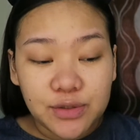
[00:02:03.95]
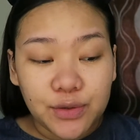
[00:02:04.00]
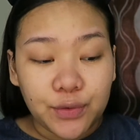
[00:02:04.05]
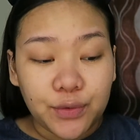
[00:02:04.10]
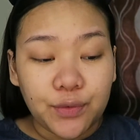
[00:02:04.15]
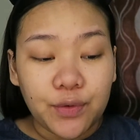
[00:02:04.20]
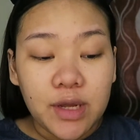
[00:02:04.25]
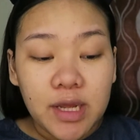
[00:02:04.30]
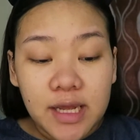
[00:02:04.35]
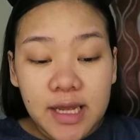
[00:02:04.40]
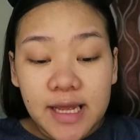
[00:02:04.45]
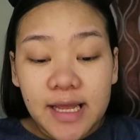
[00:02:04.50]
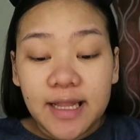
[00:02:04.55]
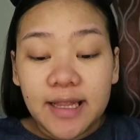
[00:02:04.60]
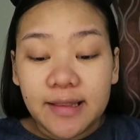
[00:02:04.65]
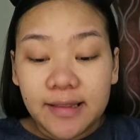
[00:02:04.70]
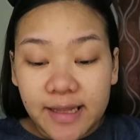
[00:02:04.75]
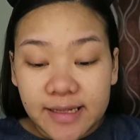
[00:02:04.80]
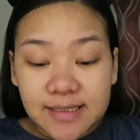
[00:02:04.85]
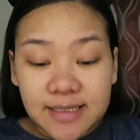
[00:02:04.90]
So
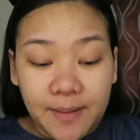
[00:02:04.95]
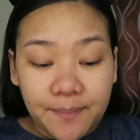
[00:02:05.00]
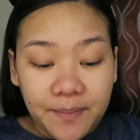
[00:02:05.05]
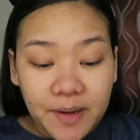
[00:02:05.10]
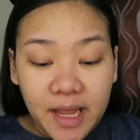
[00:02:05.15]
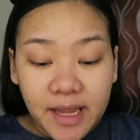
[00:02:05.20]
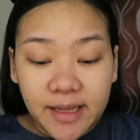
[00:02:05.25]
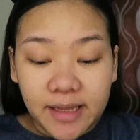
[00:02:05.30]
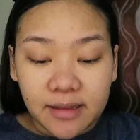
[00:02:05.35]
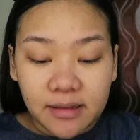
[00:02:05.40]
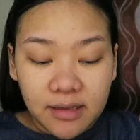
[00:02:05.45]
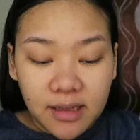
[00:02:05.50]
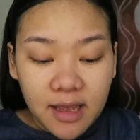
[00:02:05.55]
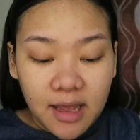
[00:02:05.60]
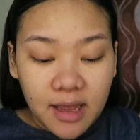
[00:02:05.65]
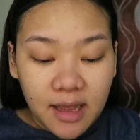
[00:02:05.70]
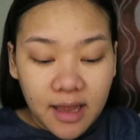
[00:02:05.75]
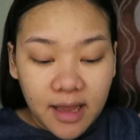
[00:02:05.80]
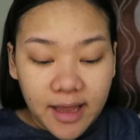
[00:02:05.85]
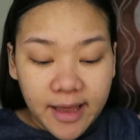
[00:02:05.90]
let's apply it.
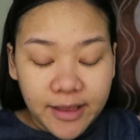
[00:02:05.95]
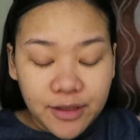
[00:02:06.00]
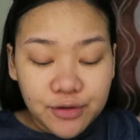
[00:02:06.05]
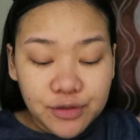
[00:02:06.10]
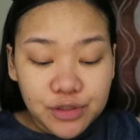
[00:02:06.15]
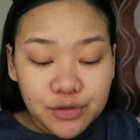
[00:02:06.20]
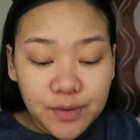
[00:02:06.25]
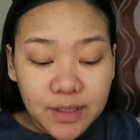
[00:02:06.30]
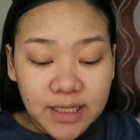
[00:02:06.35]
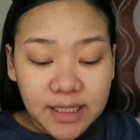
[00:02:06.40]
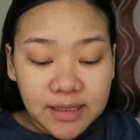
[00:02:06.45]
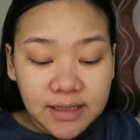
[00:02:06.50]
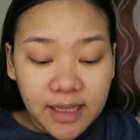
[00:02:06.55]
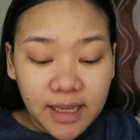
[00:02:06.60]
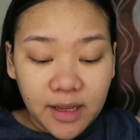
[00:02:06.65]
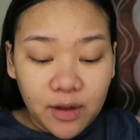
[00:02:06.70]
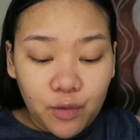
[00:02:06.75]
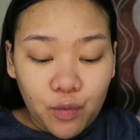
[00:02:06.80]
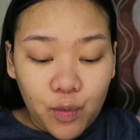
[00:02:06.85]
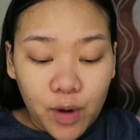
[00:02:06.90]
I usually
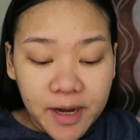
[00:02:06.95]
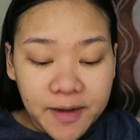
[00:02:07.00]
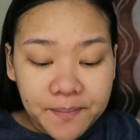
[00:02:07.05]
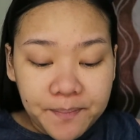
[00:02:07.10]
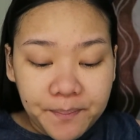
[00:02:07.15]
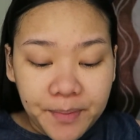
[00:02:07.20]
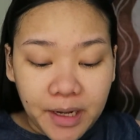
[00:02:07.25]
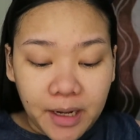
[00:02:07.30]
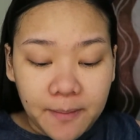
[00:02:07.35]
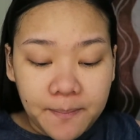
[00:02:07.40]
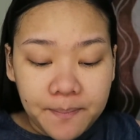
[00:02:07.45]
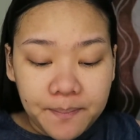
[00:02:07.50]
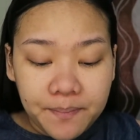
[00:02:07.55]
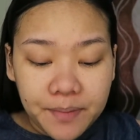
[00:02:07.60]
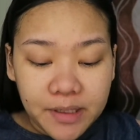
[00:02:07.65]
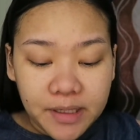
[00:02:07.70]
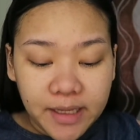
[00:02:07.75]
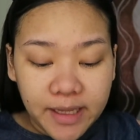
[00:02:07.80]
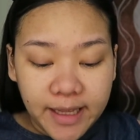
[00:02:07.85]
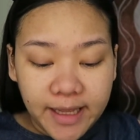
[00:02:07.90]
take one pump
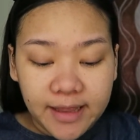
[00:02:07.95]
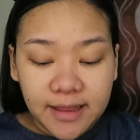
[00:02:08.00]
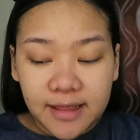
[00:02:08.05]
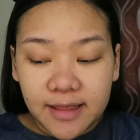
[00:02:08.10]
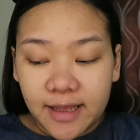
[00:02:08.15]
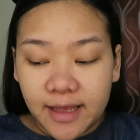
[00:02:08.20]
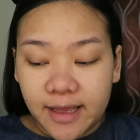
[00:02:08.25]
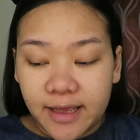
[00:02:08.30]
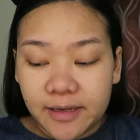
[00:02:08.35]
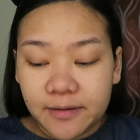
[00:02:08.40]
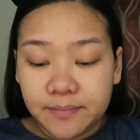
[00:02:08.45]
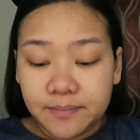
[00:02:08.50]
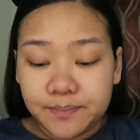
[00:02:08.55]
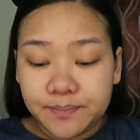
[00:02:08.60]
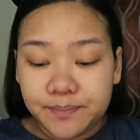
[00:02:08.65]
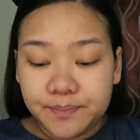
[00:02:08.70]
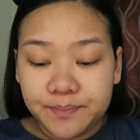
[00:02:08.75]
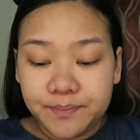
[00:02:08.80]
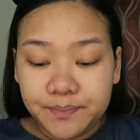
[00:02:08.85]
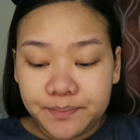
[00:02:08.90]
and then
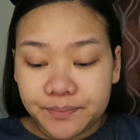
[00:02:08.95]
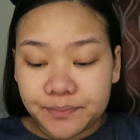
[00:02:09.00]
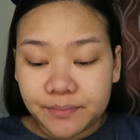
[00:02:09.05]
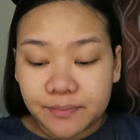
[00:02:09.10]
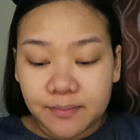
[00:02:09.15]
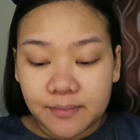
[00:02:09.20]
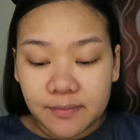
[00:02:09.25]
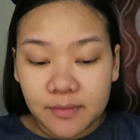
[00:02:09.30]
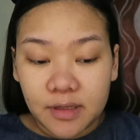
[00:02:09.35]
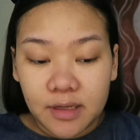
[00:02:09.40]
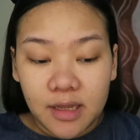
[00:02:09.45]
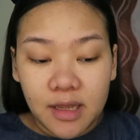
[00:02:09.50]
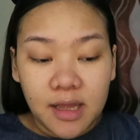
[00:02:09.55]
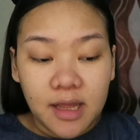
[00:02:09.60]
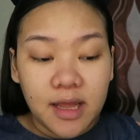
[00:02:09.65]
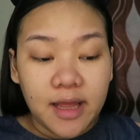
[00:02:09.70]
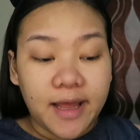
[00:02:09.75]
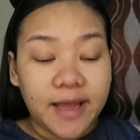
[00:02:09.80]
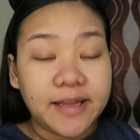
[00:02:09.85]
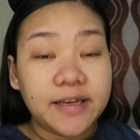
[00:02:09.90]

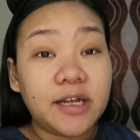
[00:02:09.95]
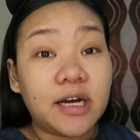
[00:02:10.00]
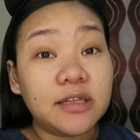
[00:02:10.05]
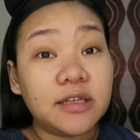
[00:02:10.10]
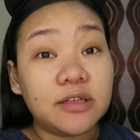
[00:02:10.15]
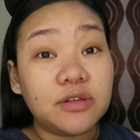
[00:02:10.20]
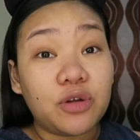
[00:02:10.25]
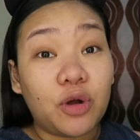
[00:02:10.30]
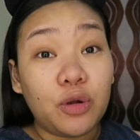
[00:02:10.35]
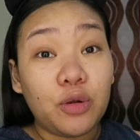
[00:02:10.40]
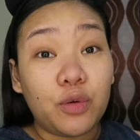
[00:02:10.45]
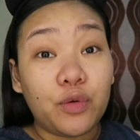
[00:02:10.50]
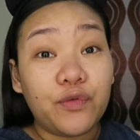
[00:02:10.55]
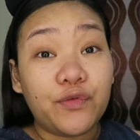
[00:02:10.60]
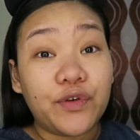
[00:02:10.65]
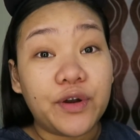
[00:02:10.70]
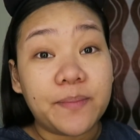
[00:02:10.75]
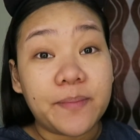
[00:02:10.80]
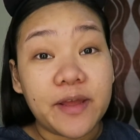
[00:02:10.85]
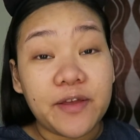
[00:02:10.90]
I dot it all
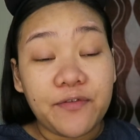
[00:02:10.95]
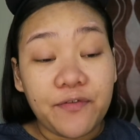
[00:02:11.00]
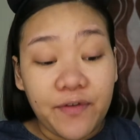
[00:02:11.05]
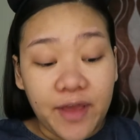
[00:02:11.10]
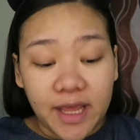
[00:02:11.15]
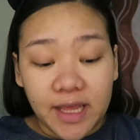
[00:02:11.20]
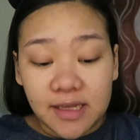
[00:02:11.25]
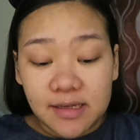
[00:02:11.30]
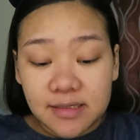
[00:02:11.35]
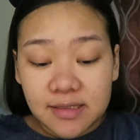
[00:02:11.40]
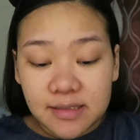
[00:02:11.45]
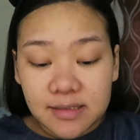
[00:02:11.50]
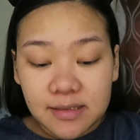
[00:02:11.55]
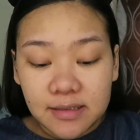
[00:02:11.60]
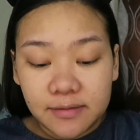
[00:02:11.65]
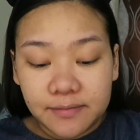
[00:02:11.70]
over my face.